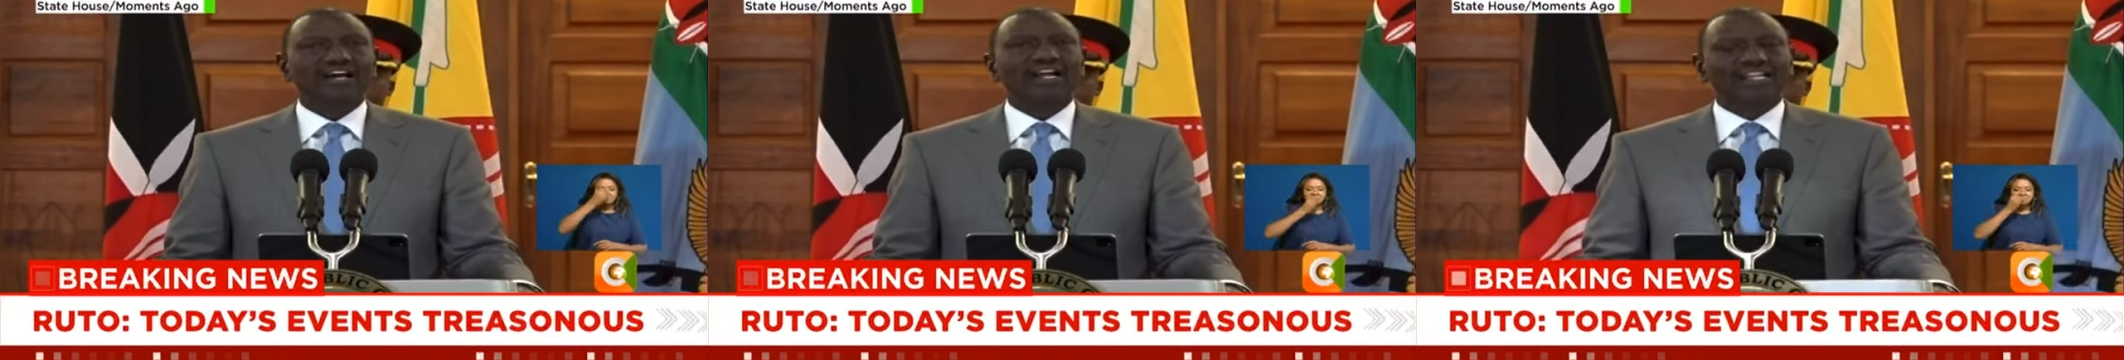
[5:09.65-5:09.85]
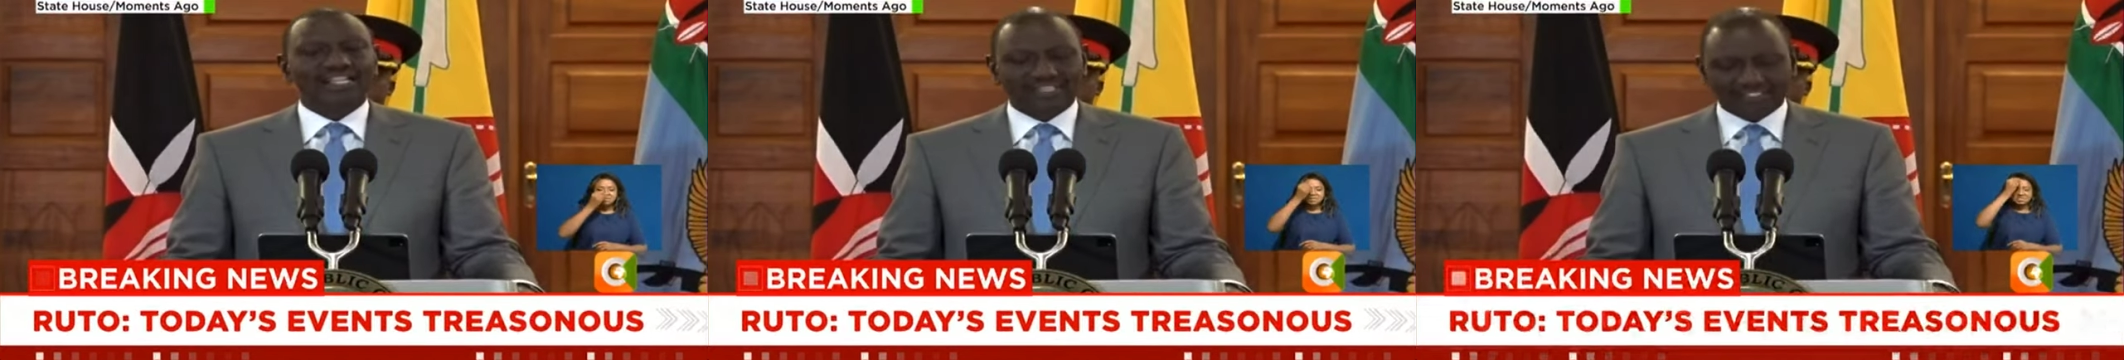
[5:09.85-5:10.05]

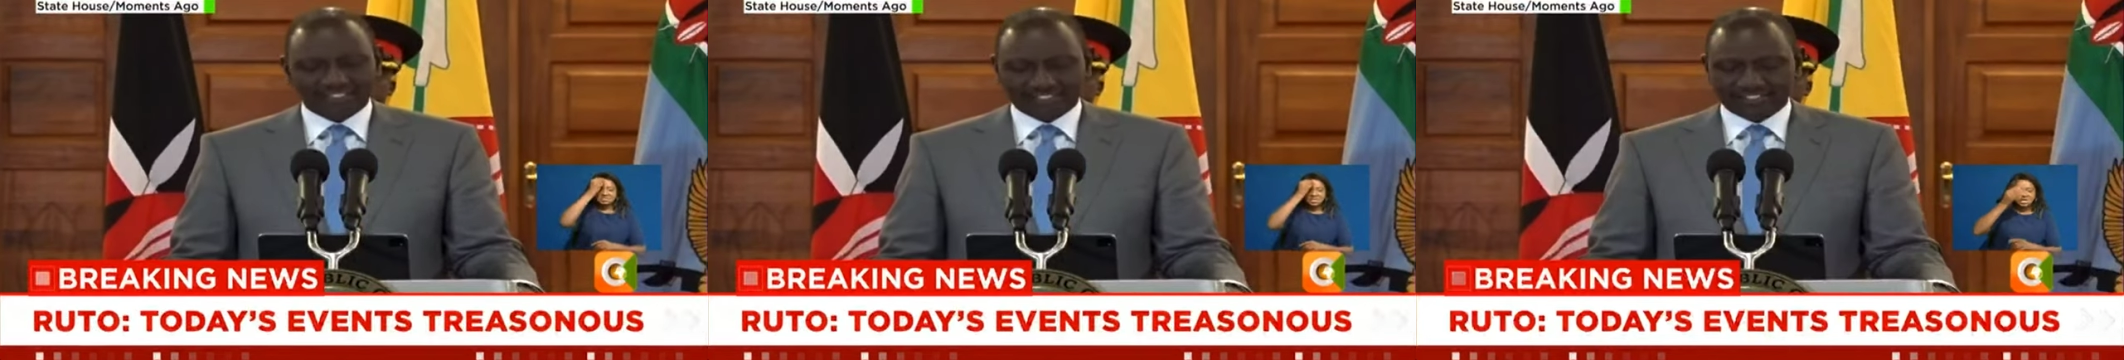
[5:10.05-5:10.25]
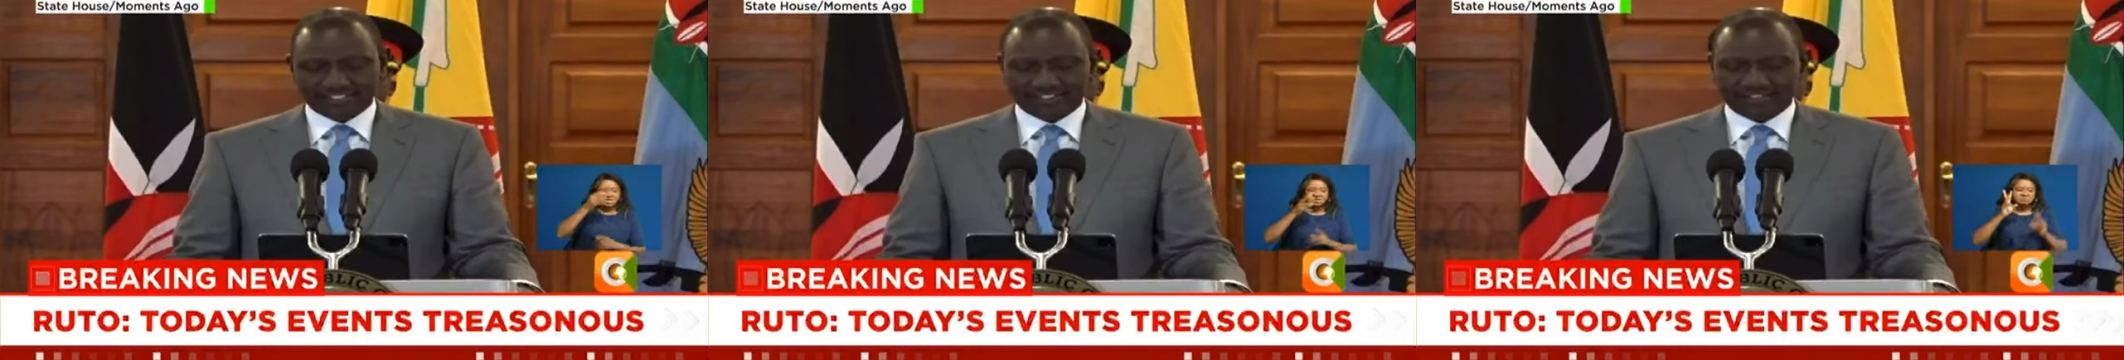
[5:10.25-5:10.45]

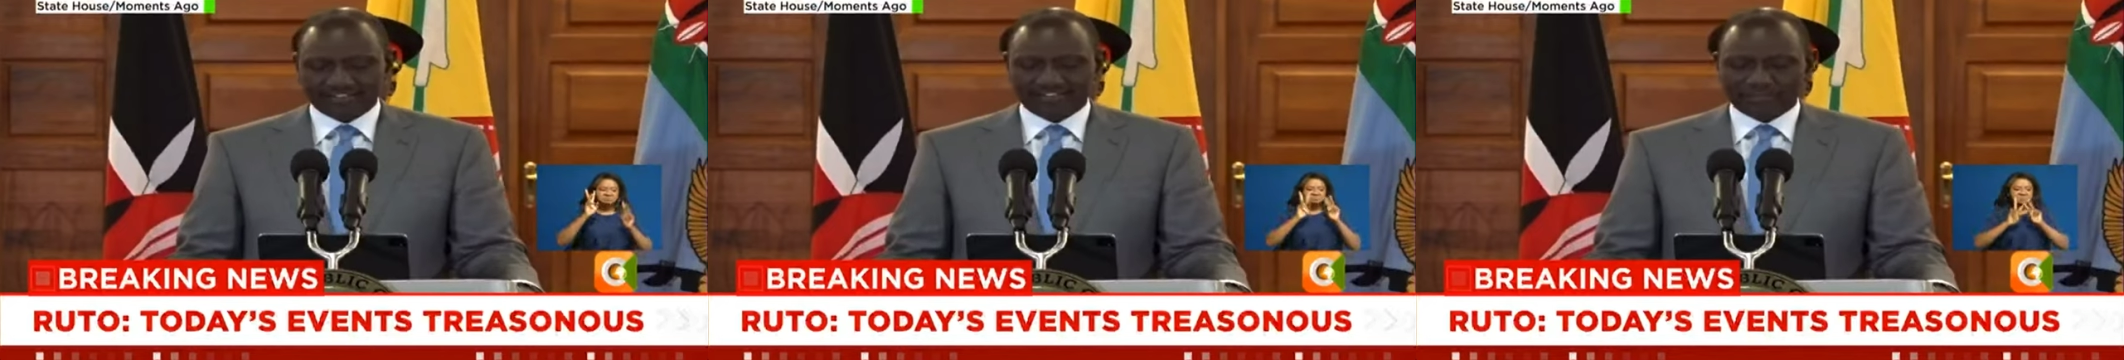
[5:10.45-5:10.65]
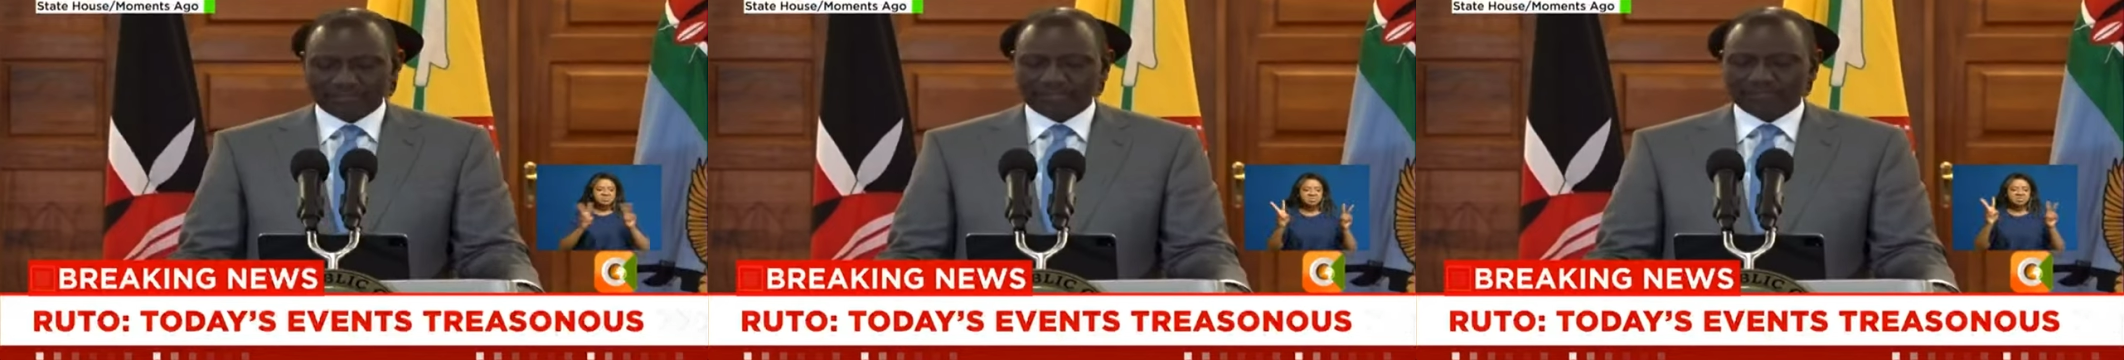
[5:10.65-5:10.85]
against
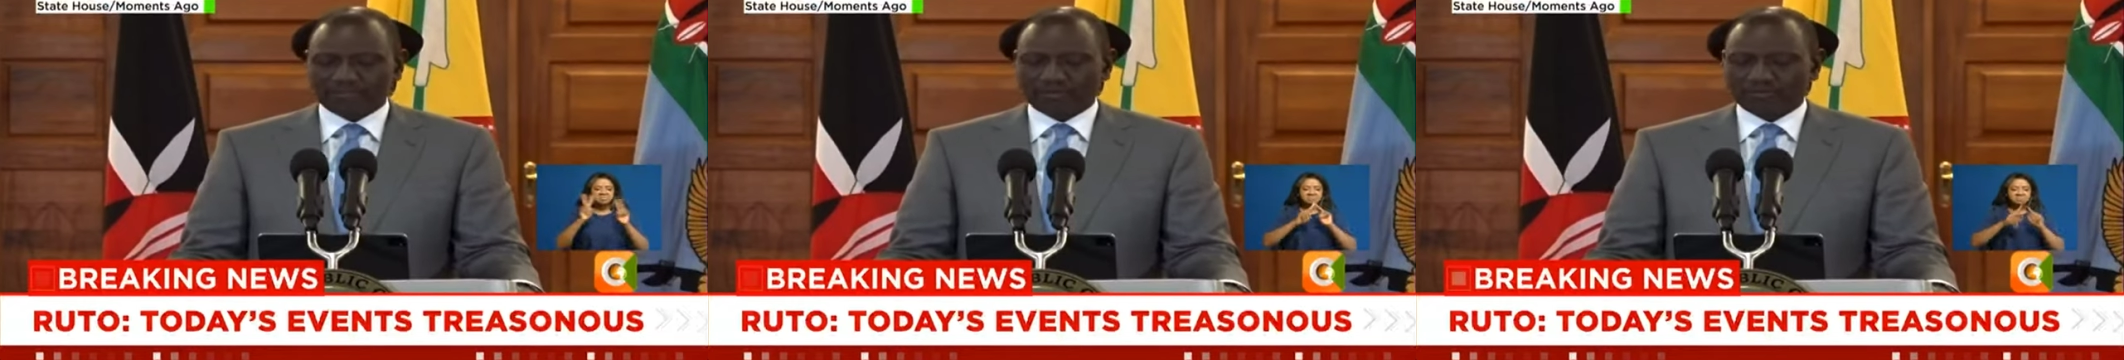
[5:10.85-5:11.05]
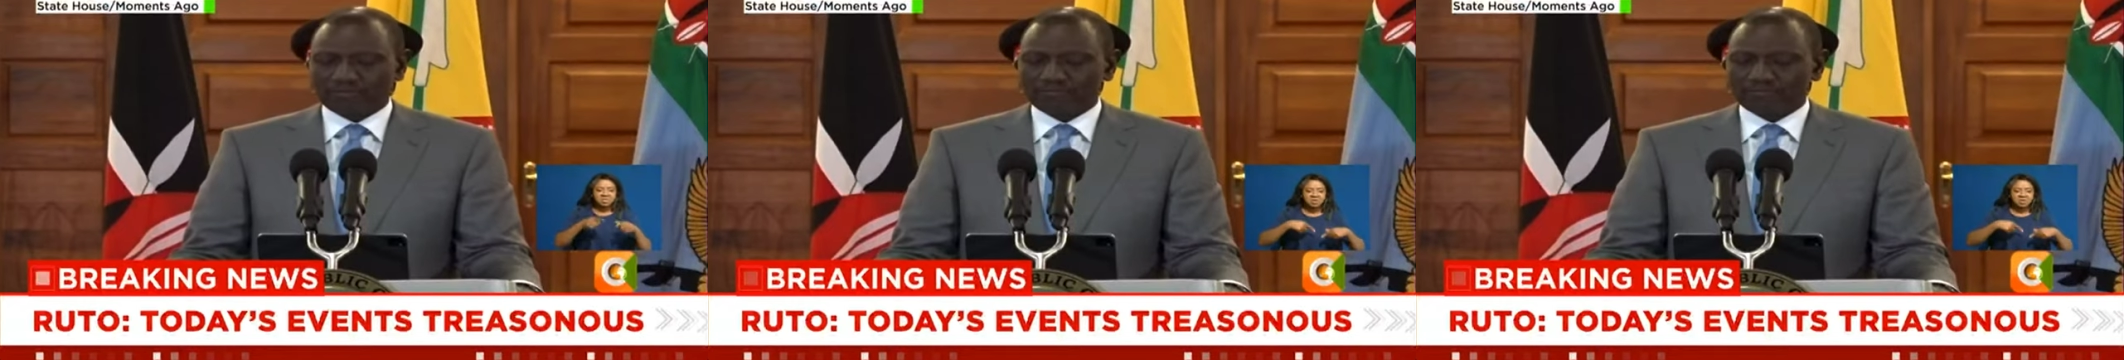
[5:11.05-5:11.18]
the people,